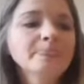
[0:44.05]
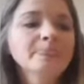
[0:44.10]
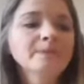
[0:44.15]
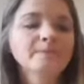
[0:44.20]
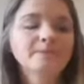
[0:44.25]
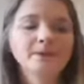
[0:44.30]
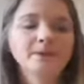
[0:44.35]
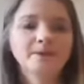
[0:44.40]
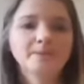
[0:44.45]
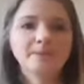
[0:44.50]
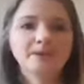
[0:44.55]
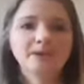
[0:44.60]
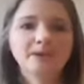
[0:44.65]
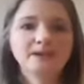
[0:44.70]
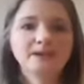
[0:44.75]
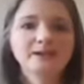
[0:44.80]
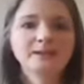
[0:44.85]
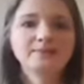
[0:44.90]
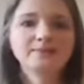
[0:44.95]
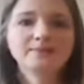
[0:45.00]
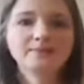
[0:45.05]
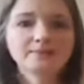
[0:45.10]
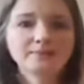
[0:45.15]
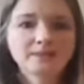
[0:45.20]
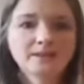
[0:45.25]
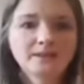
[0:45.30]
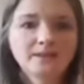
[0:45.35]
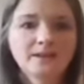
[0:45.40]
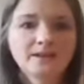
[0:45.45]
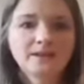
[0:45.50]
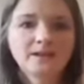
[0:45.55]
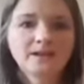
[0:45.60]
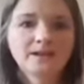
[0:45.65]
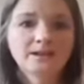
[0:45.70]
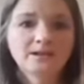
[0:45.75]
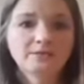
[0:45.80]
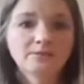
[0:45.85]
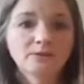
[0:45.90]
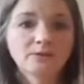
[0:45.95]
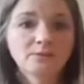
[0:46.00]
maybe
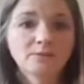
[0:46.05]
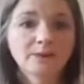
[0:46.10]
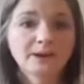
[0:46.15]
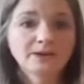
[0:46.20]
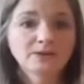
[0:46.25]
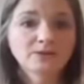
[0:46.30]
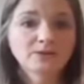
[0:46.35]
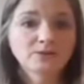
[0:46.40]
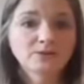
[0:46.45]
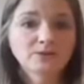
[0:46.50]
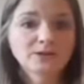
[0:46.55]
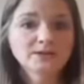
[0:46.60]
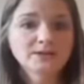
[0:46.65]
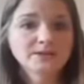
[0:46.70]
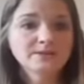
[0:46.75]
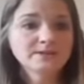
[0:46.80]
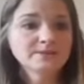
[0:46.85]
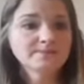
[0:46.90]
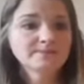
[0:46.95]
little rollback toys,